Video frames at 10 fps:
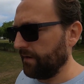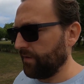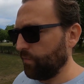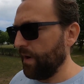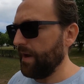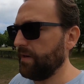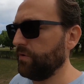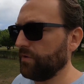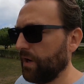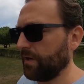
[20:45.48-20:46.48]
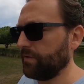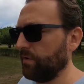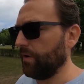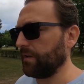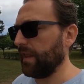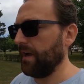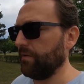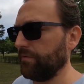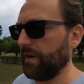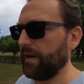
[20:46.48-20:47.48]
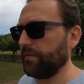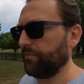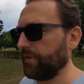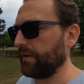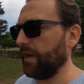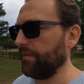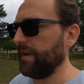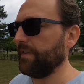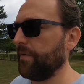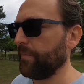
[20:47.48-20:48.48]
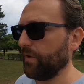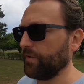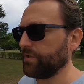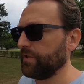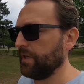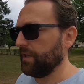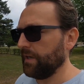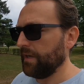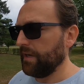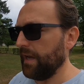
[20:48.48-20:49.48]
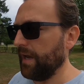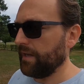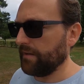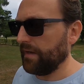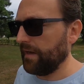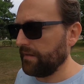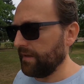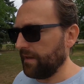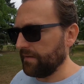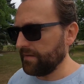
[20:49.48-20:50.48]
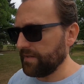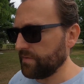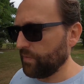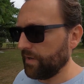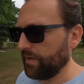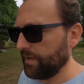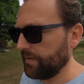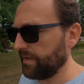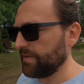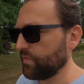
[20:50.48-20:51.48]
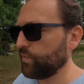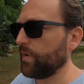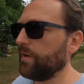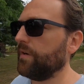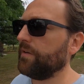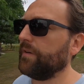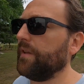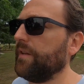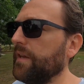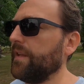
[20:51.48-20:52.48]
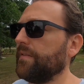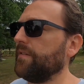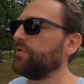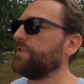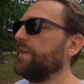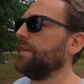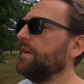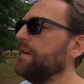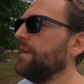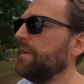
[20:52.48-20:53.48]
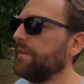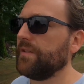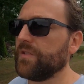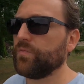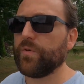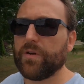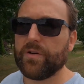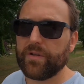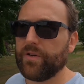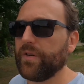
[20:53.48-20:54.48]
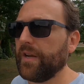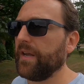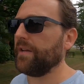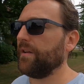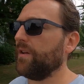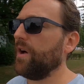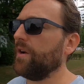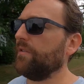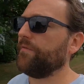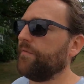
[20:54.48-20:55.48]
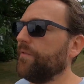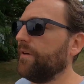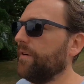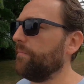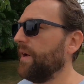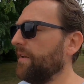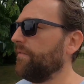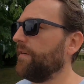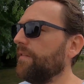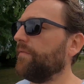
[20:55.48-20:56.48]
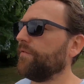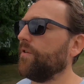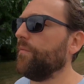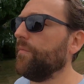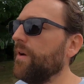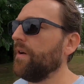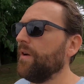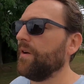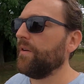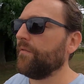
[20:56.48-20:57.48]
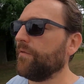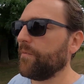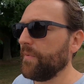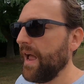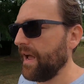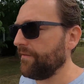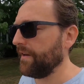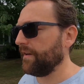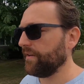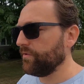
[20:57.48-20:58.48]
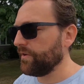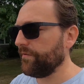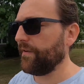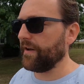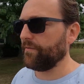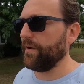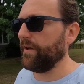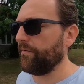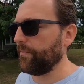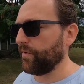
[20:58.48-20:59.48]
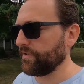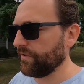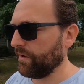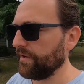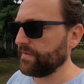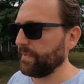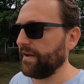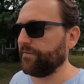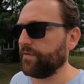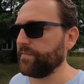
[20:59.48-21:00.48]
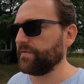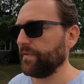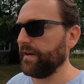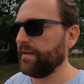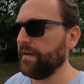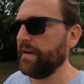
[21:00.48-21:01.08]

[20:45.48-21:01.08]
the way you talk to all cloud, right, with a cloud native approach. And this is where it gets interesting. This is where you can get a lot of benefits from having a unified way of approaching all these platforms, right?